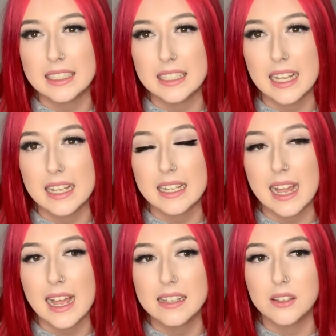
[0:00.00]
did it
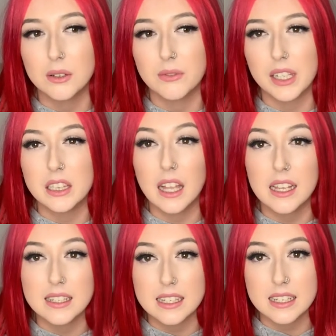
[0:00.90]
as sort of a
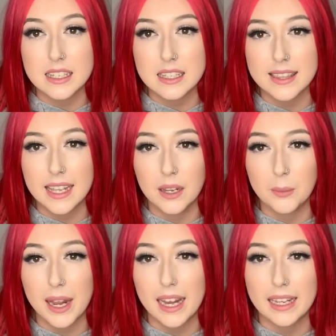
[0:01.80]
classist thing,
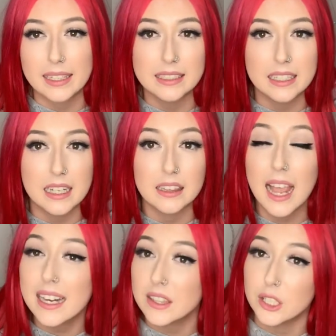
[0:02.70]
where he didn't
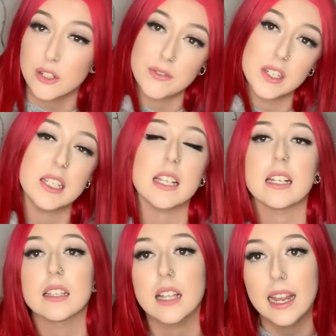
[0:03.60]
like the drifters, he
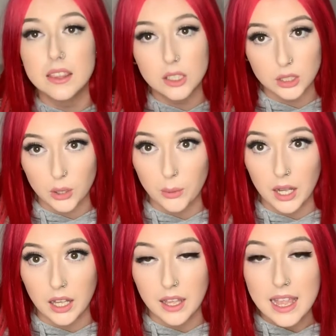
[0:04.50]
didn't like the
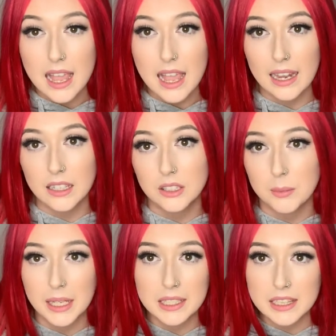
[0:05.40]
lower
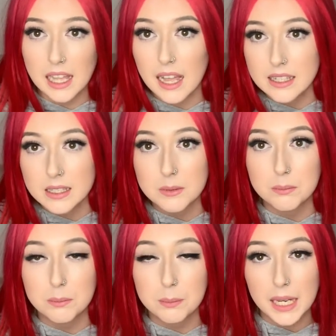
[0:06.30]
economic class
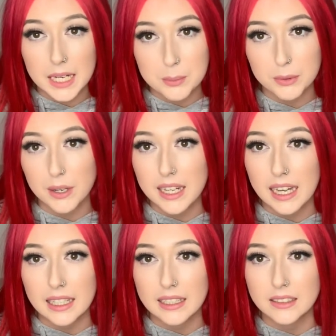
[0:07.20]
people, and
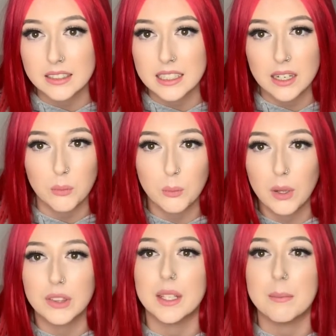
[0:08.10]
he didn't
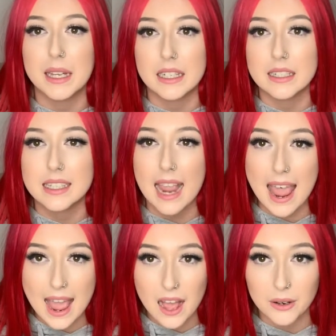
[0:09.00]
want them in
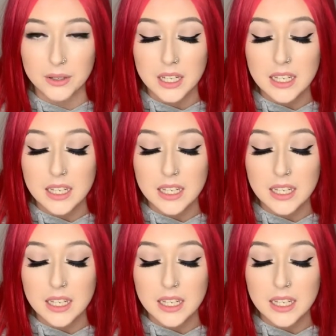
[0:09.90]
town.